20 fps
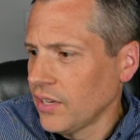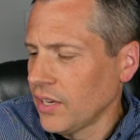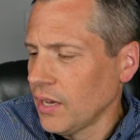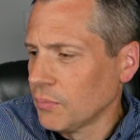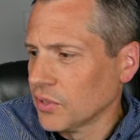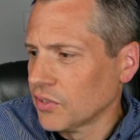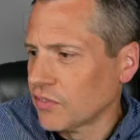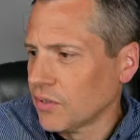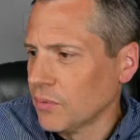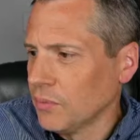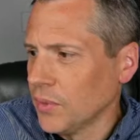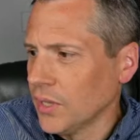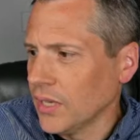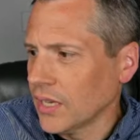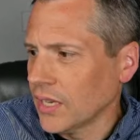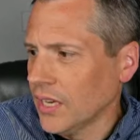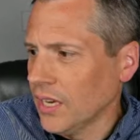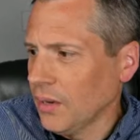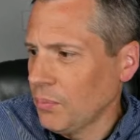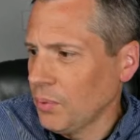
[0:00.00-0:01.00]
numbers from a
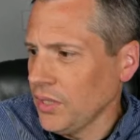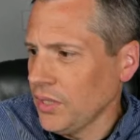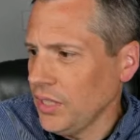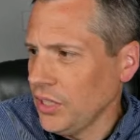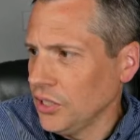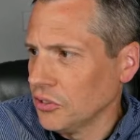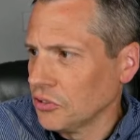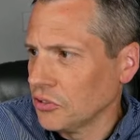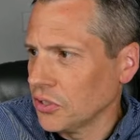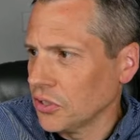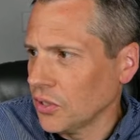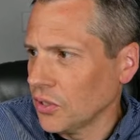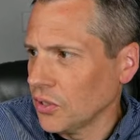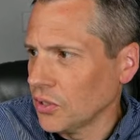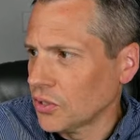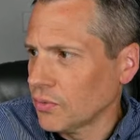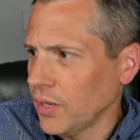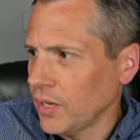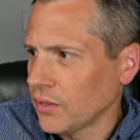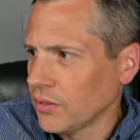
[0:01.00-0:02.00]
couple years ago,
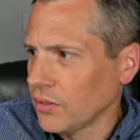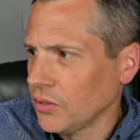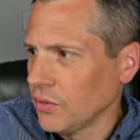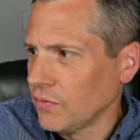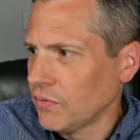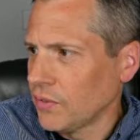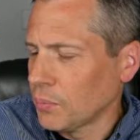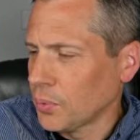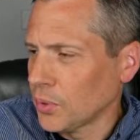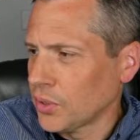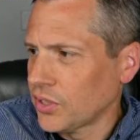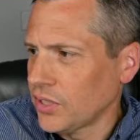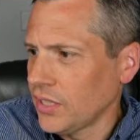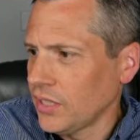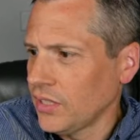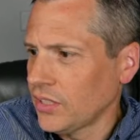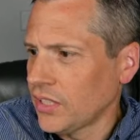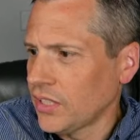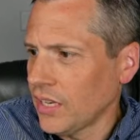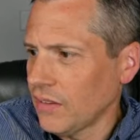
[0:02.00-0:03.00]
so I don't know if the
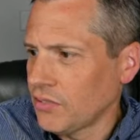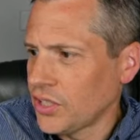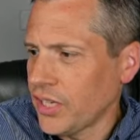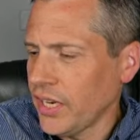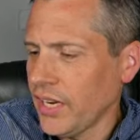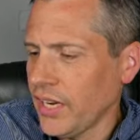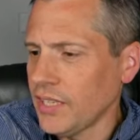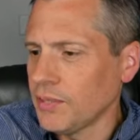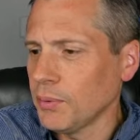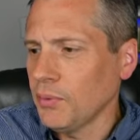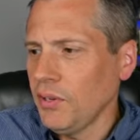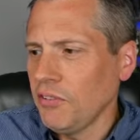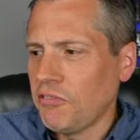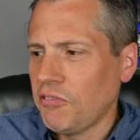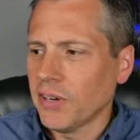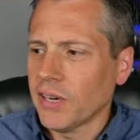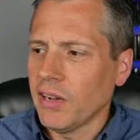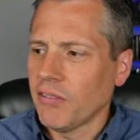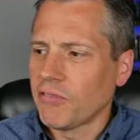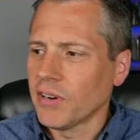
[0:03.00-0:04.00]
percentages have changed, but we
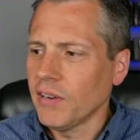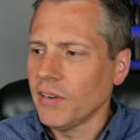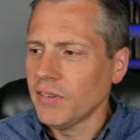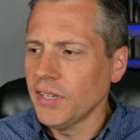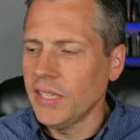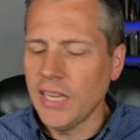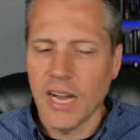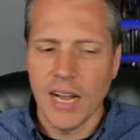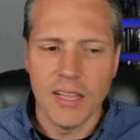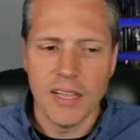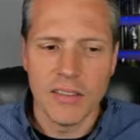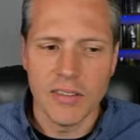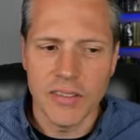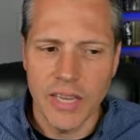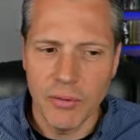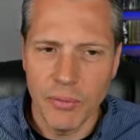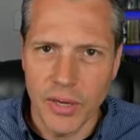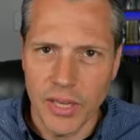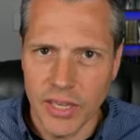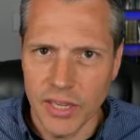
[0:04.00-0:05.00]
figured out for every dollar
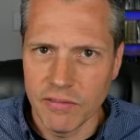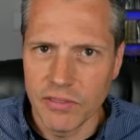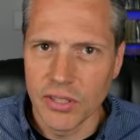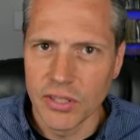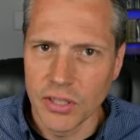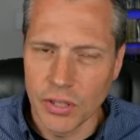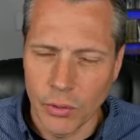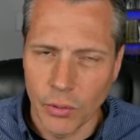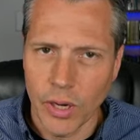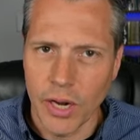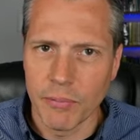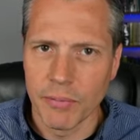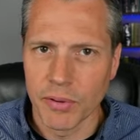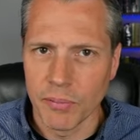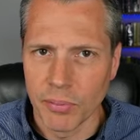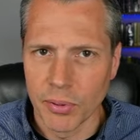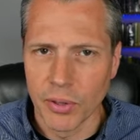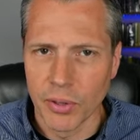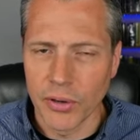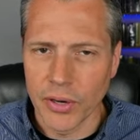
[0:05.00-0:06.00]
that we give to the
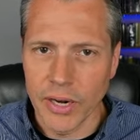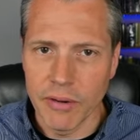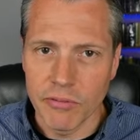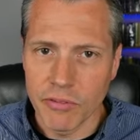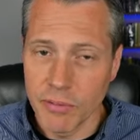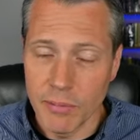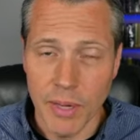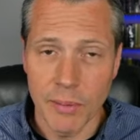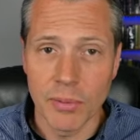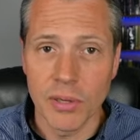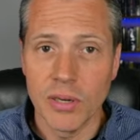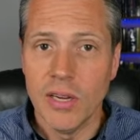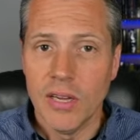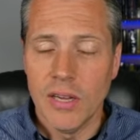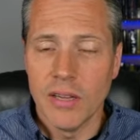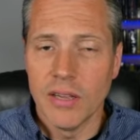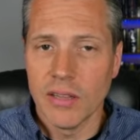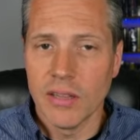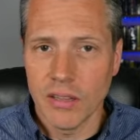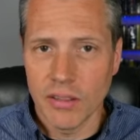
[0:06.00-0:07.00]
cooperative program, remember,
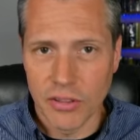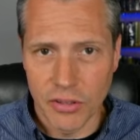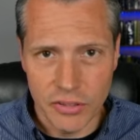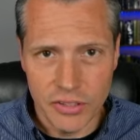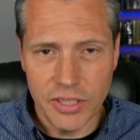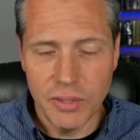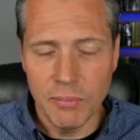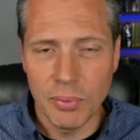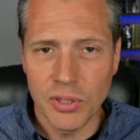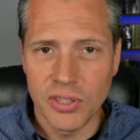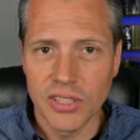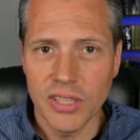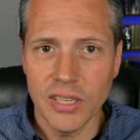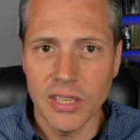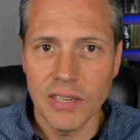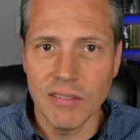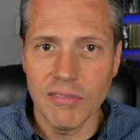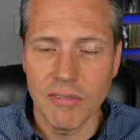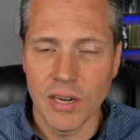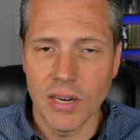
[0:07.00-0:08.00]
13%
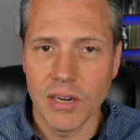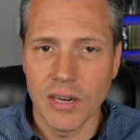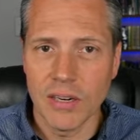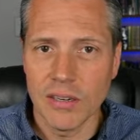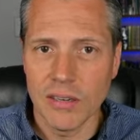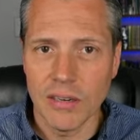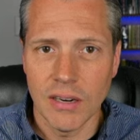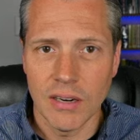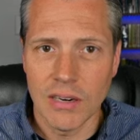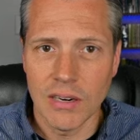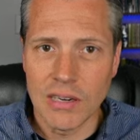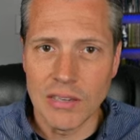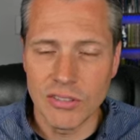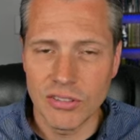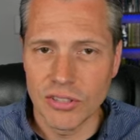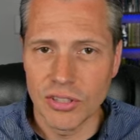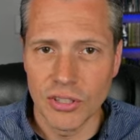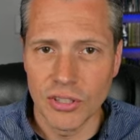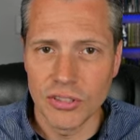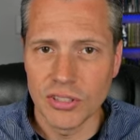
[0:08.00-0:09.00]
of our
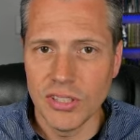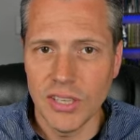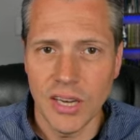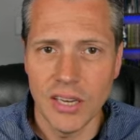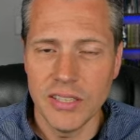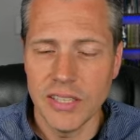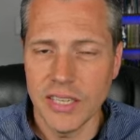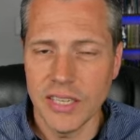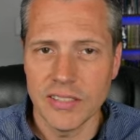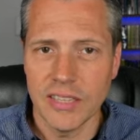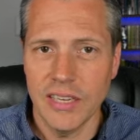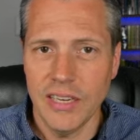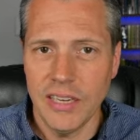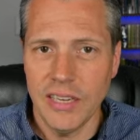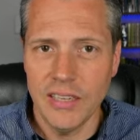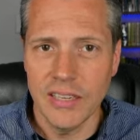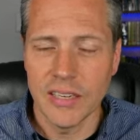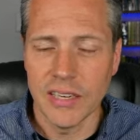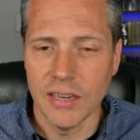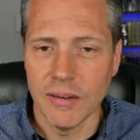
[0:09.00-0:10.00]
church undesignated
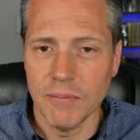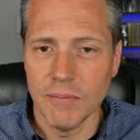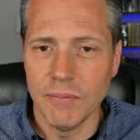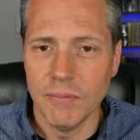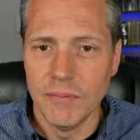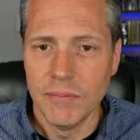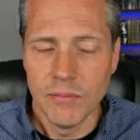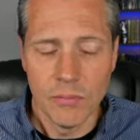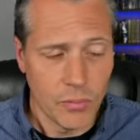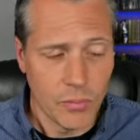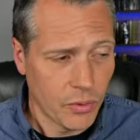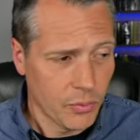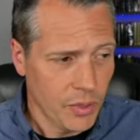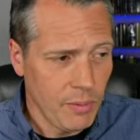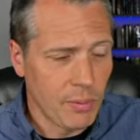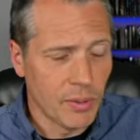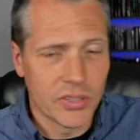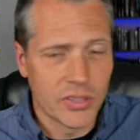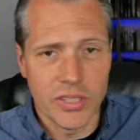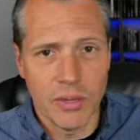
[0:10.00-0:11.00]
income,
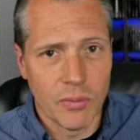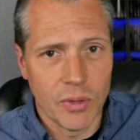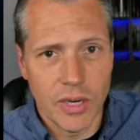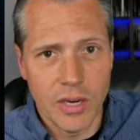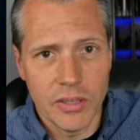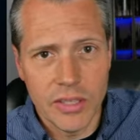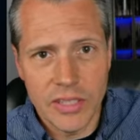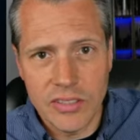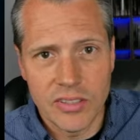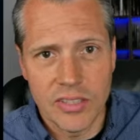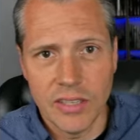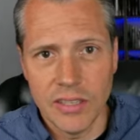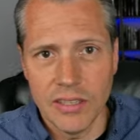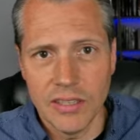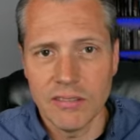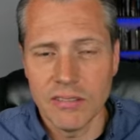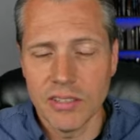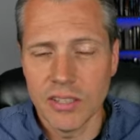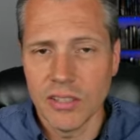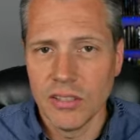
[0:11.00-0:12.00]
3% we're already
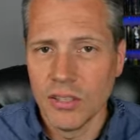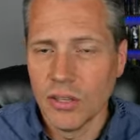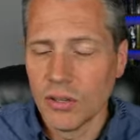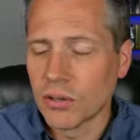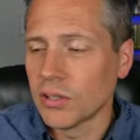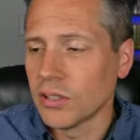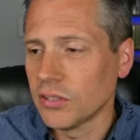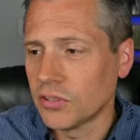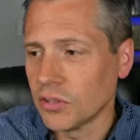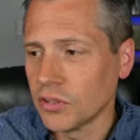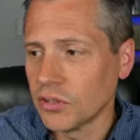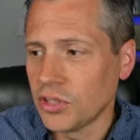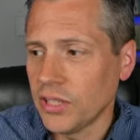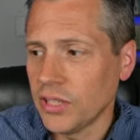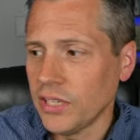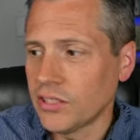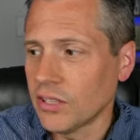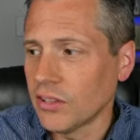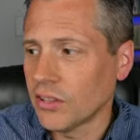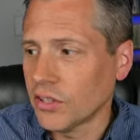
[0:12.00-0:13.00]
sending to the local
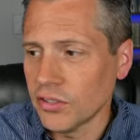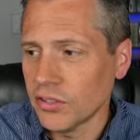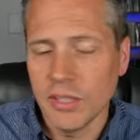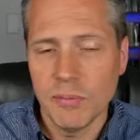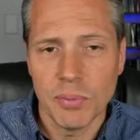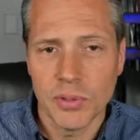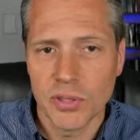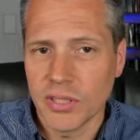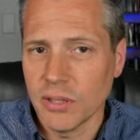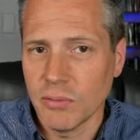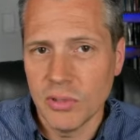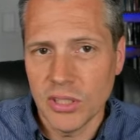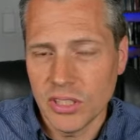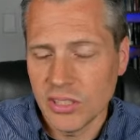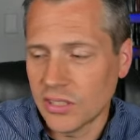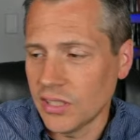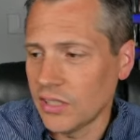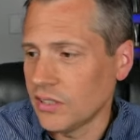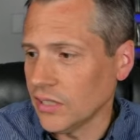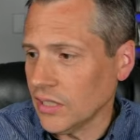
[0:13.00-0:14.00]
association, 13% we just
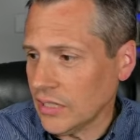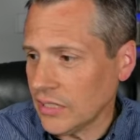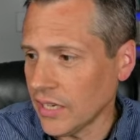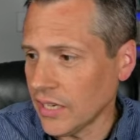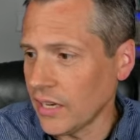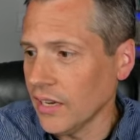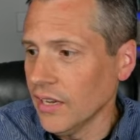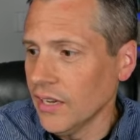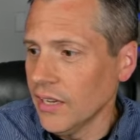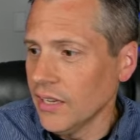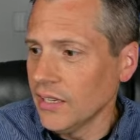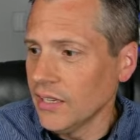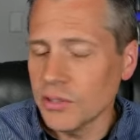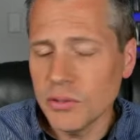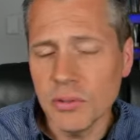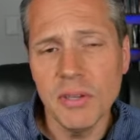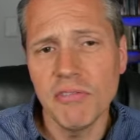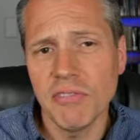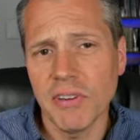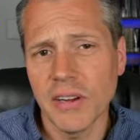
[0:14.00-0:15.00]
sent to the state. This is
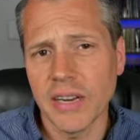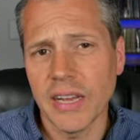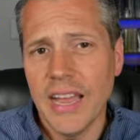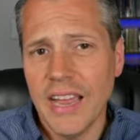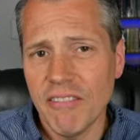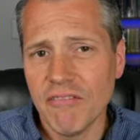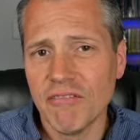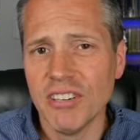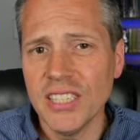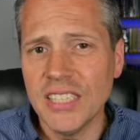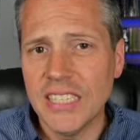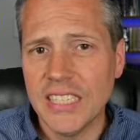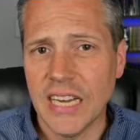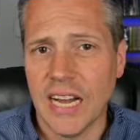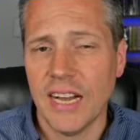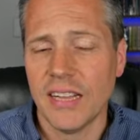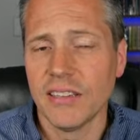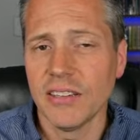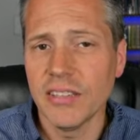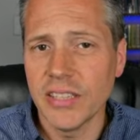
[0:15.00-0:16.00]
what we found out. Every
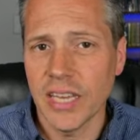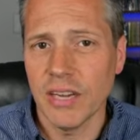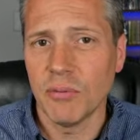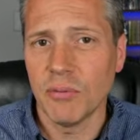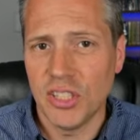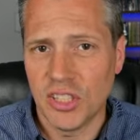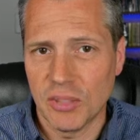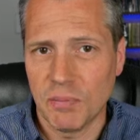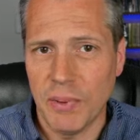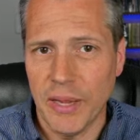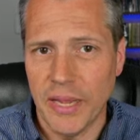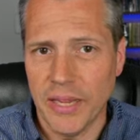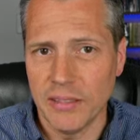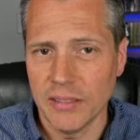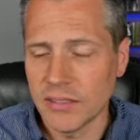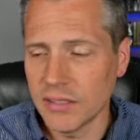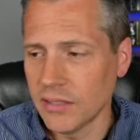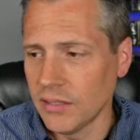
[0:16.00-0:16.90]
dollar that we spent,